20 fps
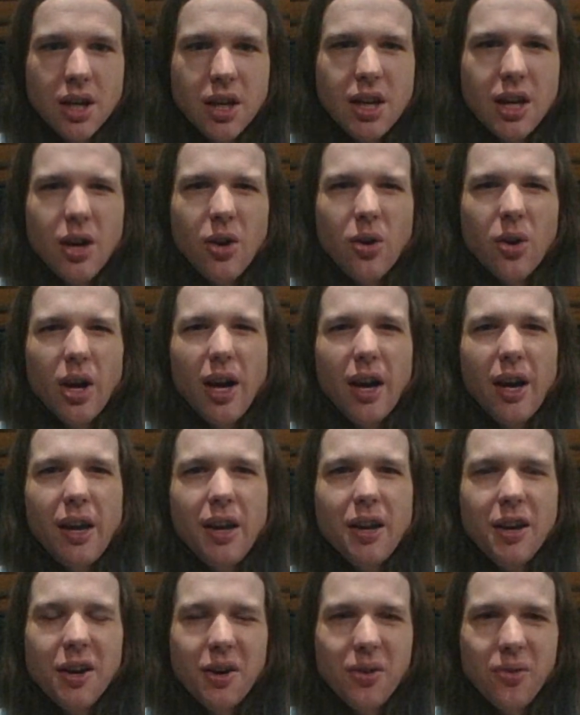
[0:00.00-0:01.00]
Now,
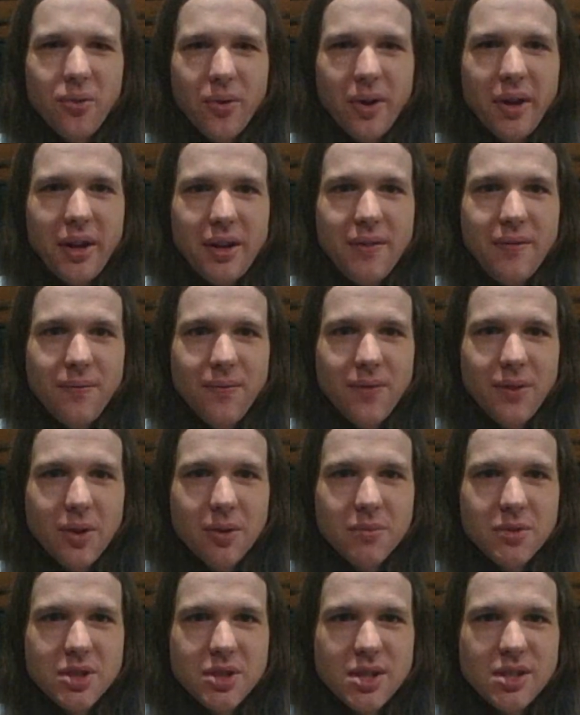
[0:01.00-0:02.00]
I already
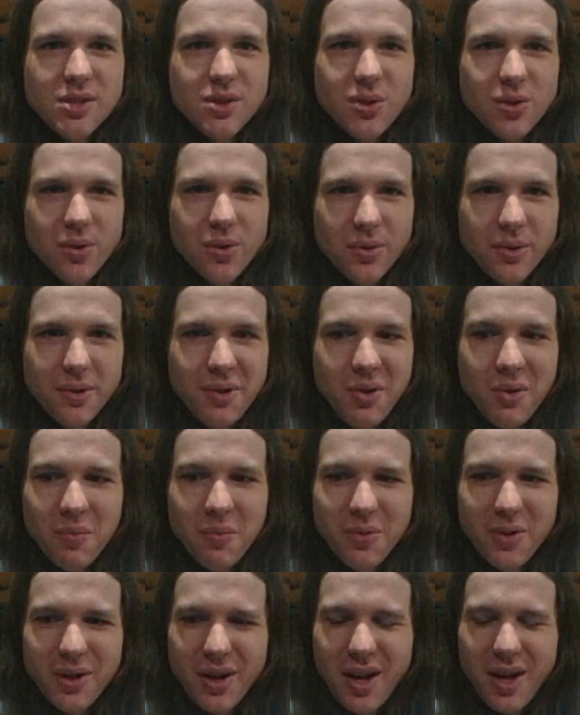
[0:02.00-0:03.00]
filmed this earlier,
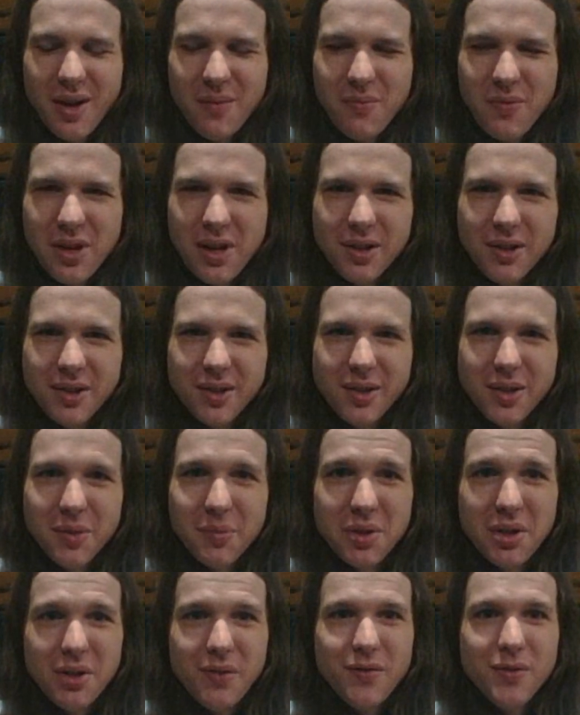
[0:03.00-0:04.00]
but I made a little
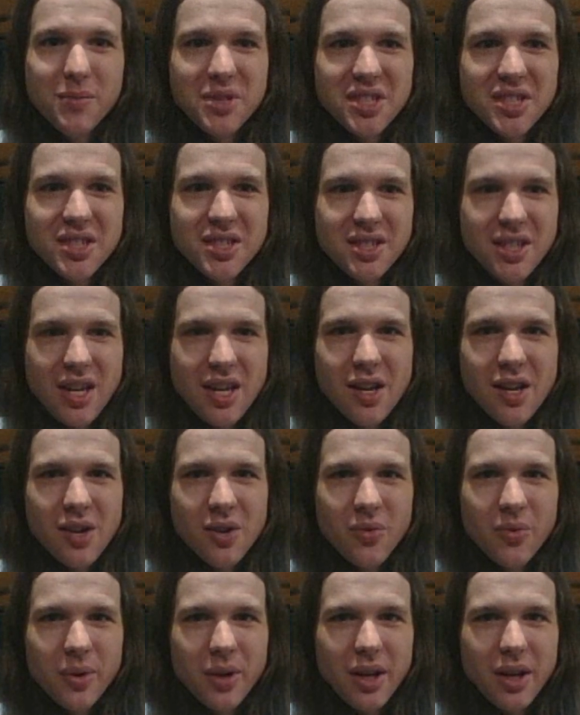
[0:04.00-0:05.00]
bit of a
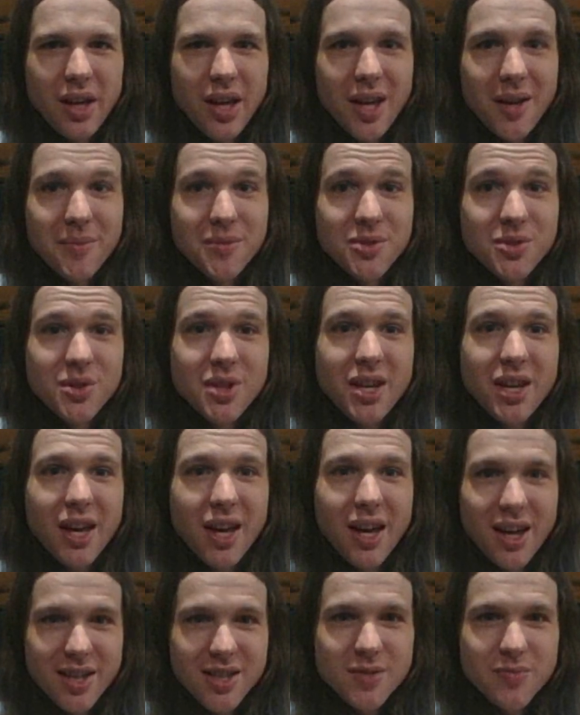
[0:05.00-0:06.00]
mistake when it came to the
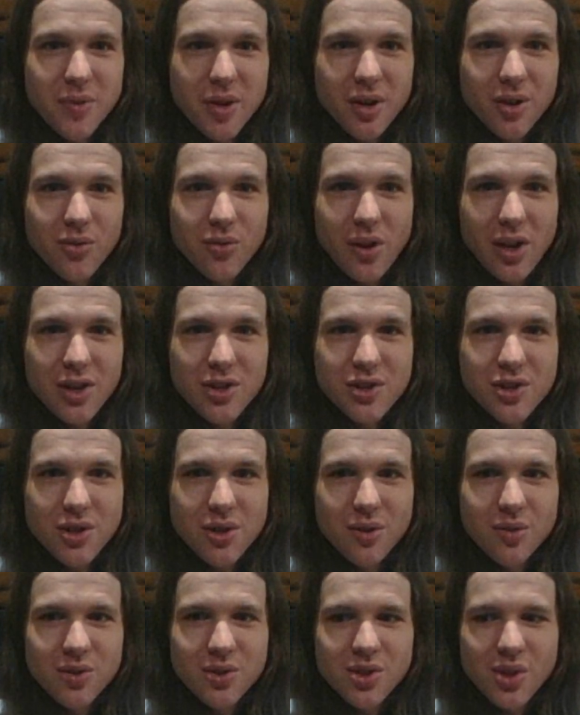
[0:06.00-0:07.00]
aspect
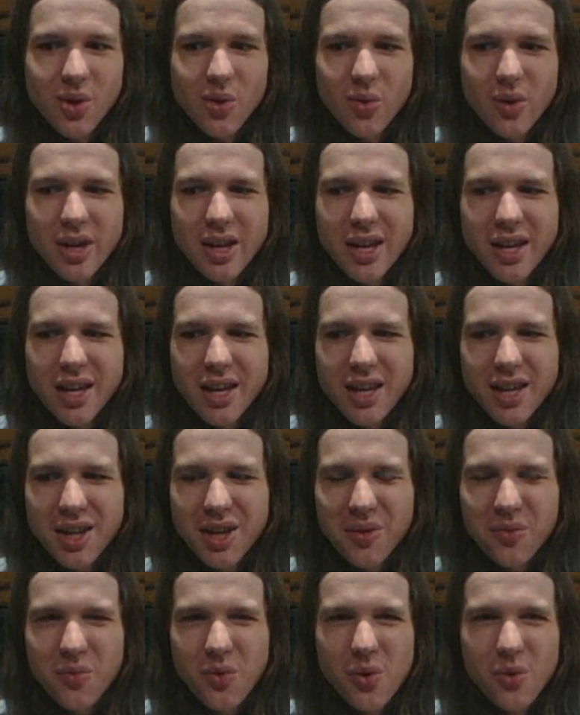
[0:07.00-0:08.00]
ratio, so
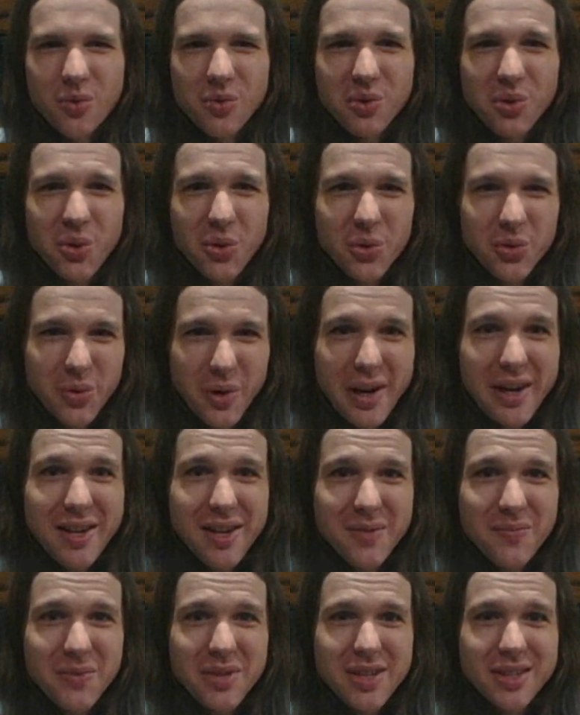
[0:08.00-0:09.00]
it won't
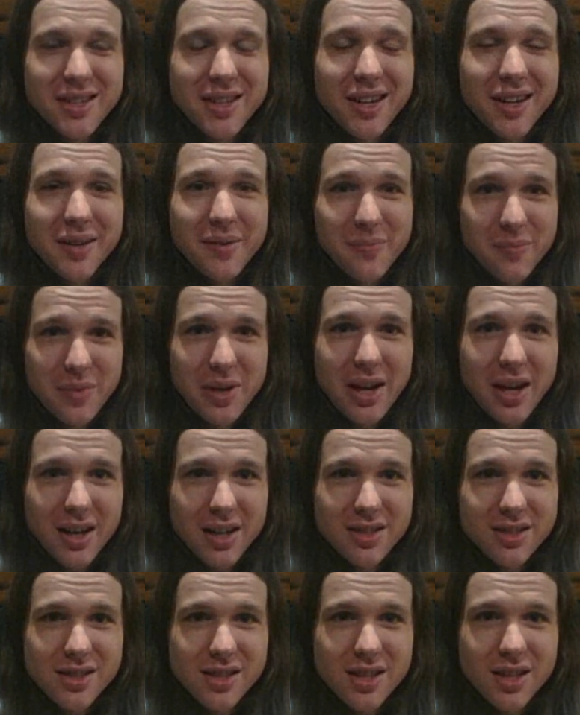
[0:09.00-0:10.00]
quite be an
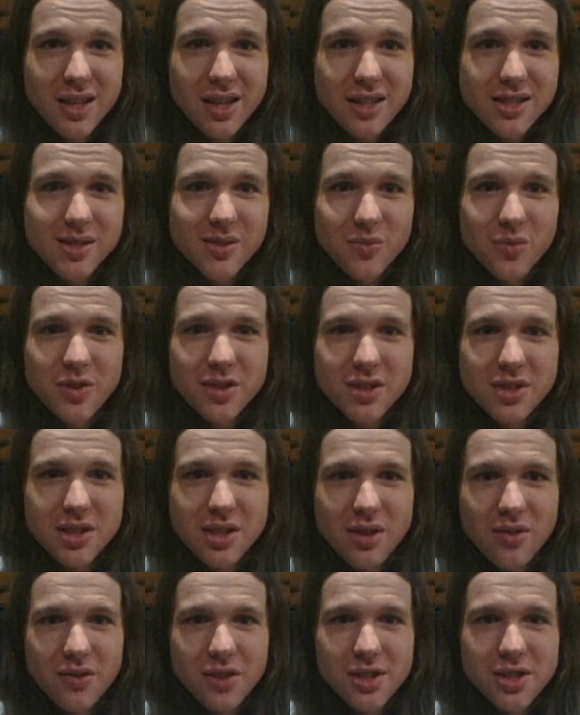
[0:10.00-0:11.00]
unboxing as it was in
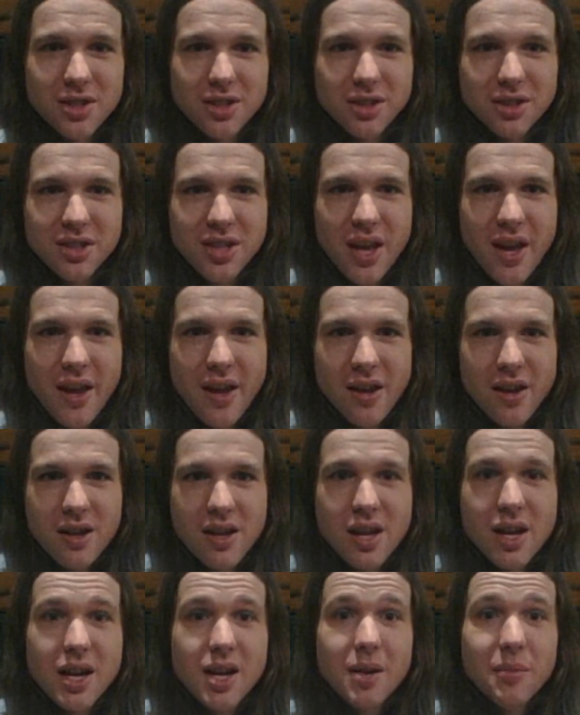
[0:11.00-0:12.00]
the original take,
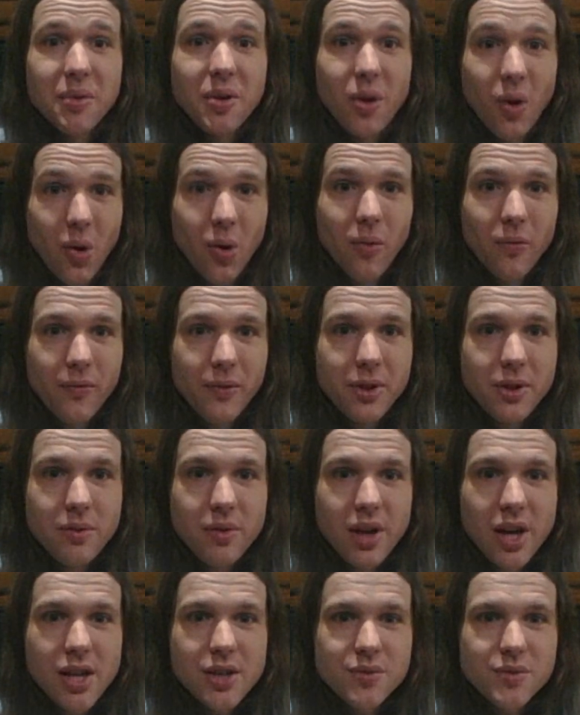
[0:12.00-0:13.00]
but hopefully
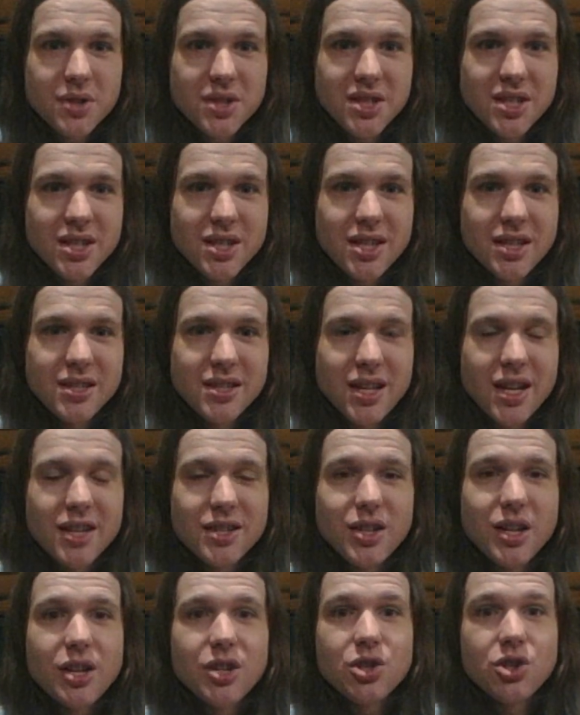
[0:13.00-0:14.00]
you guys will see this
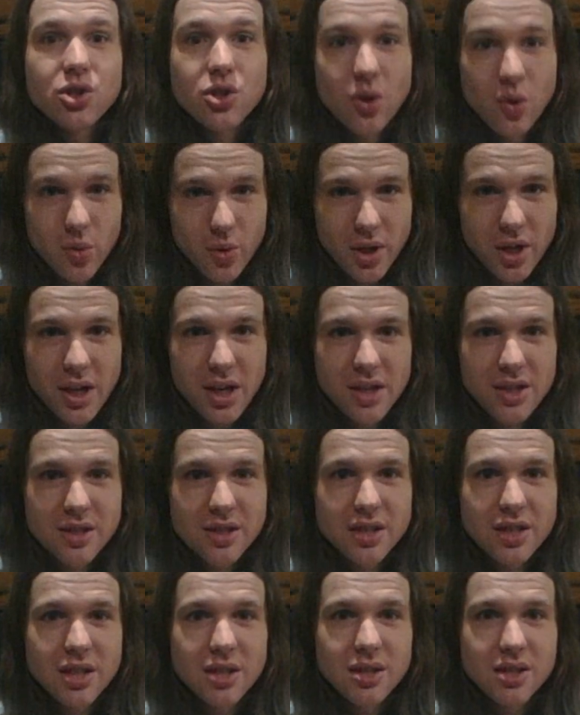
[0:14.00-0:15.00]
as a
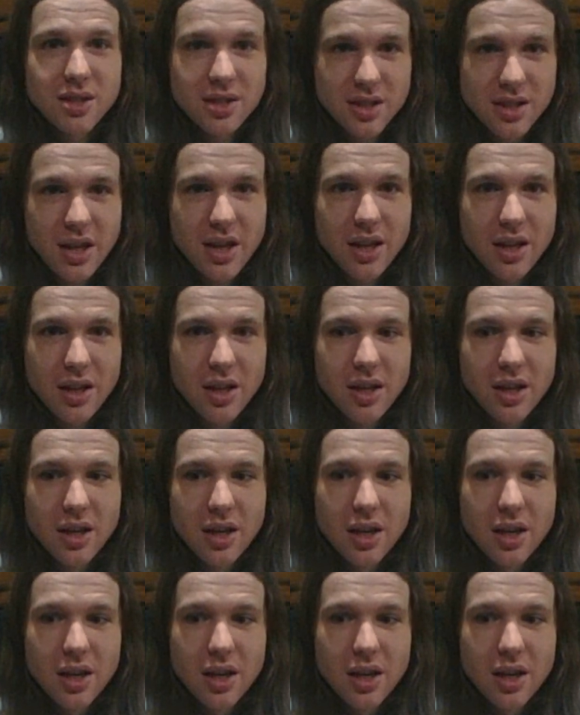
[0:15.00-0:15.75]
showcase instead,